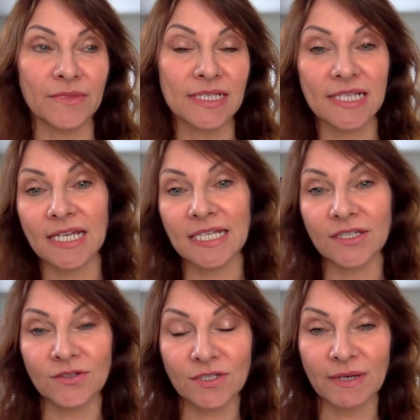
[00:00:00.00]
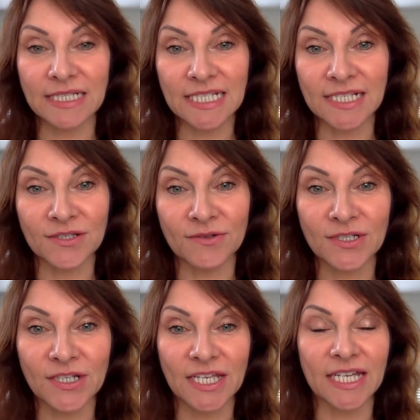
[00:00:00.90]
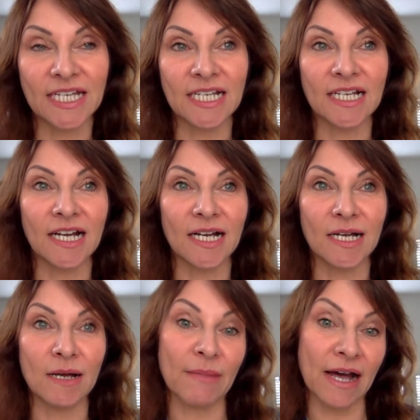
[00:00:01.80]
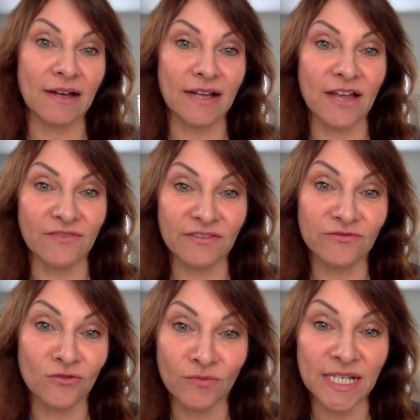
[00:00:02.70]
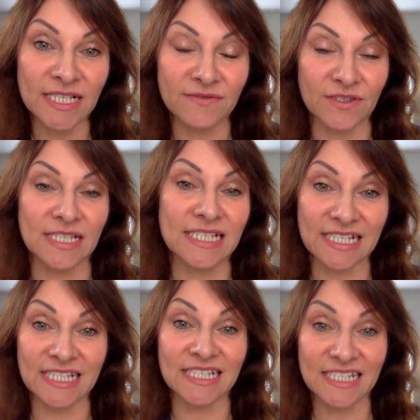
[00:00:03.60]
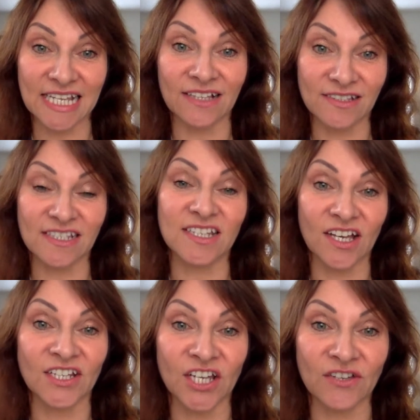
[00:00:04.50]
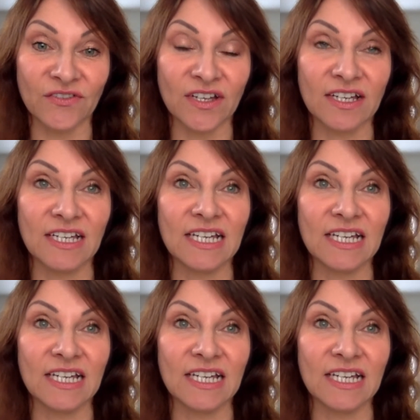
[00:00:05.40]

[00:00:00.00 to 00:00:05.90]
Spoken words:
Certainly in your 20s, you're looking about every 4 weeks for the skin cells to turn over.